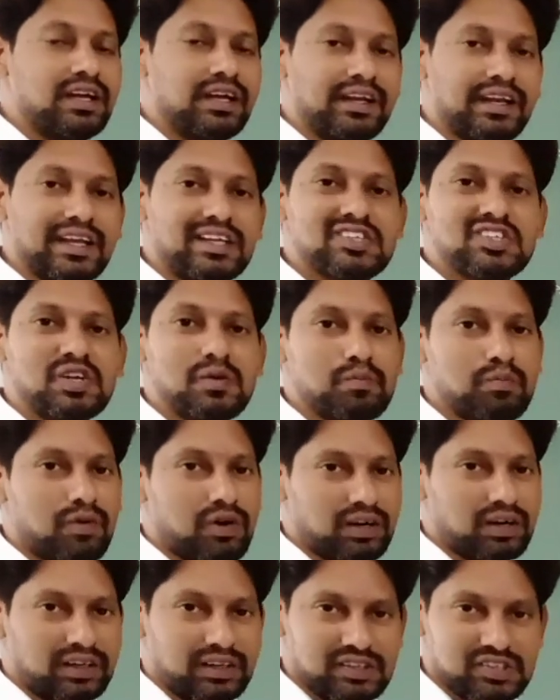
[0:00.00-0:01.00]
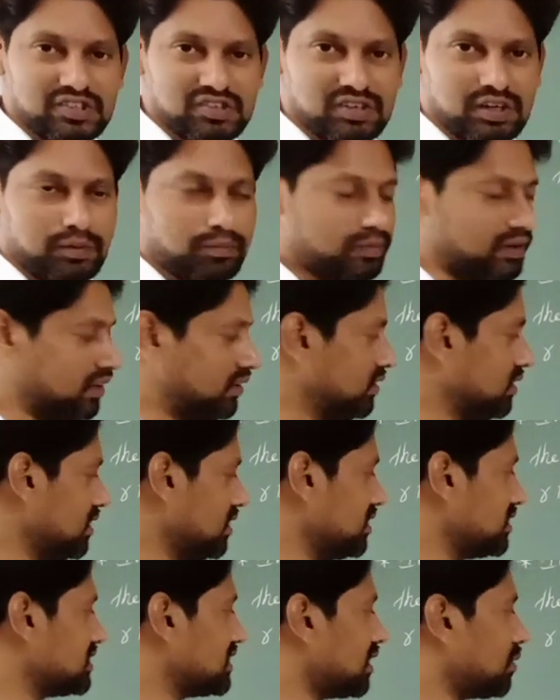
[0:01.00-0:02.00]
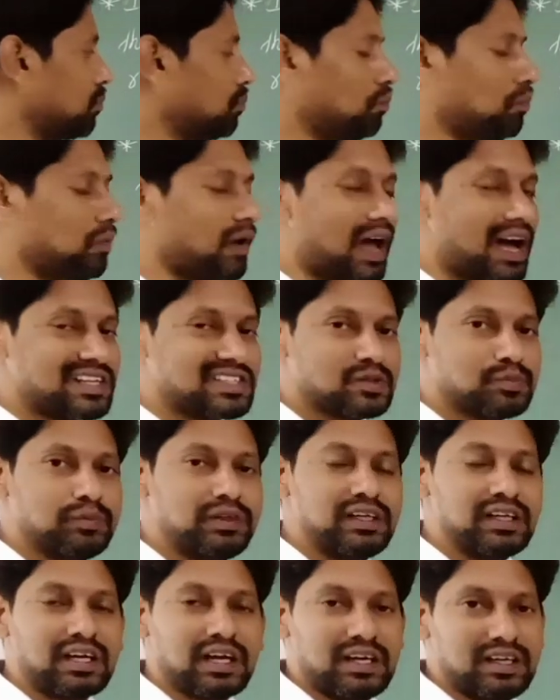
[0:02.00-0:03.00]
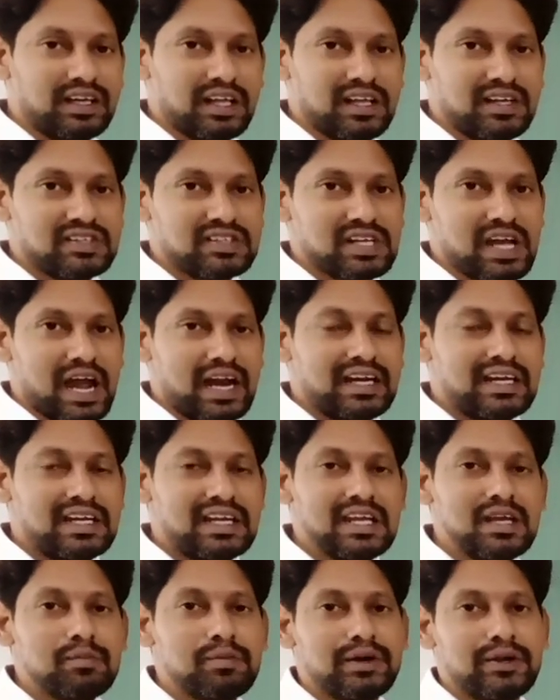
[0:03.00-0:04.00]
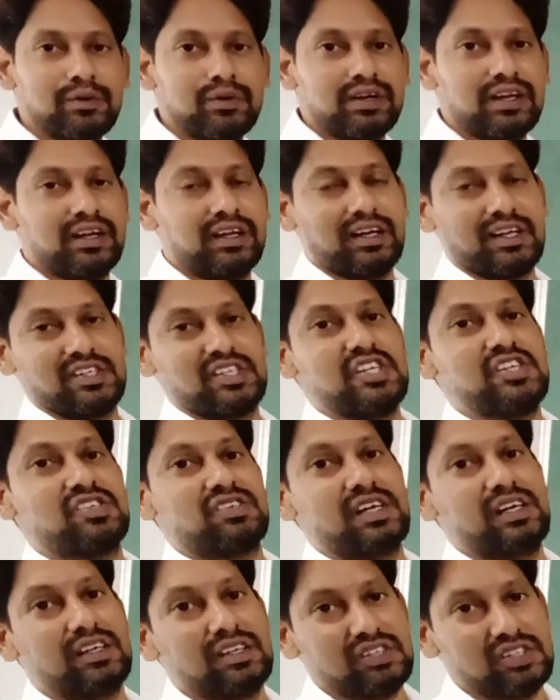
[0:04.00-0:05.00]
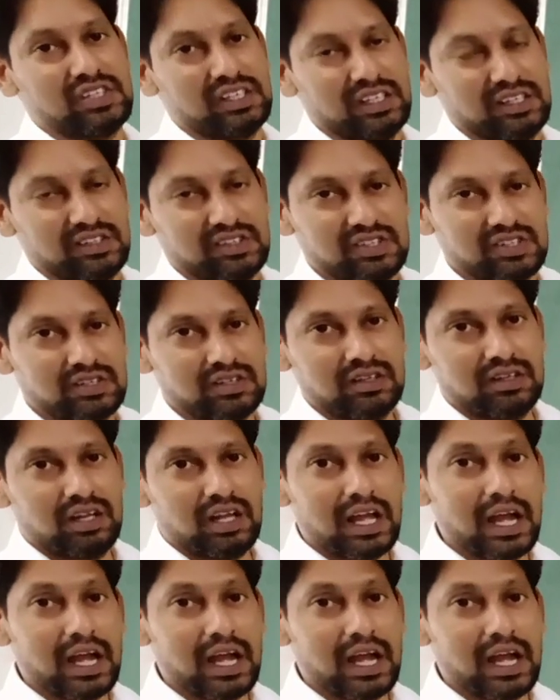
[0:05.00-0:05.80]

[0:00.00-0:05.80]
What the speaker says: Next important statement. Sir, plasmid contains antibiotic resistant genes.